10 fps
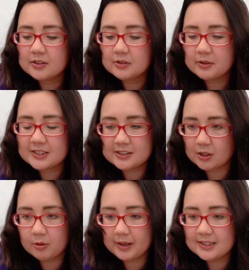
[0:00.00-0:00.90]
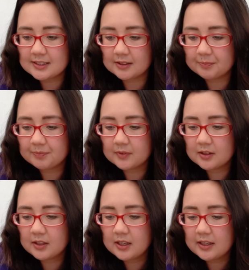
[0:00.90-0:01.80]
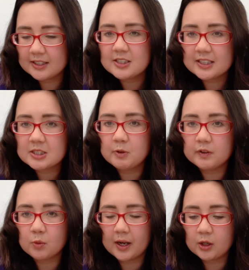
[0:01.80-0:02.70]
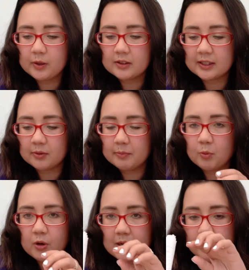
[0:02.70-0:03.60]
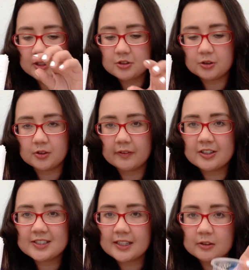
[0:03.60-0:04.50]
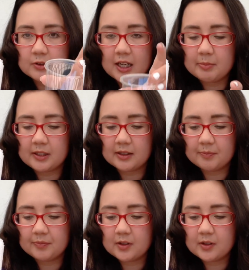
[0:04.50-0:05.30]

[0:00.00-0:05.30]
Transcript: This is so amazing. Now, this is actually moving quite quickly, but what I might do, I've got a second little cup here.